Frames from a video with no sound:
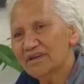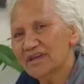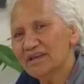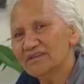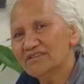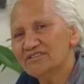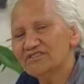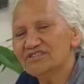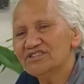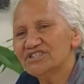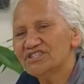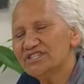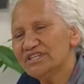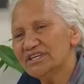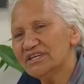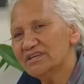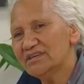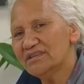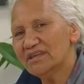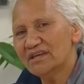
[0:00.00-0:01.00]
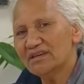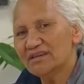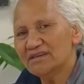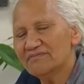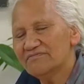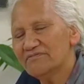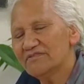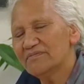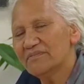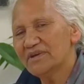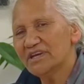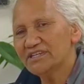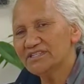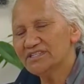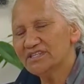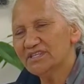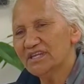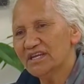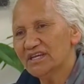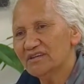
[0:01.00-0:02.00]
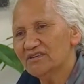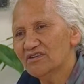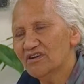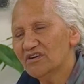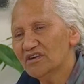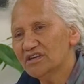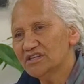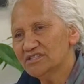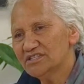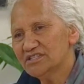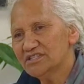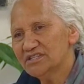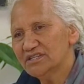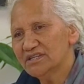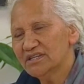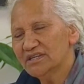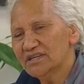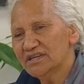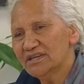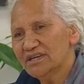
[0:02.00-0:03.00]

And to share that information, that knowledge.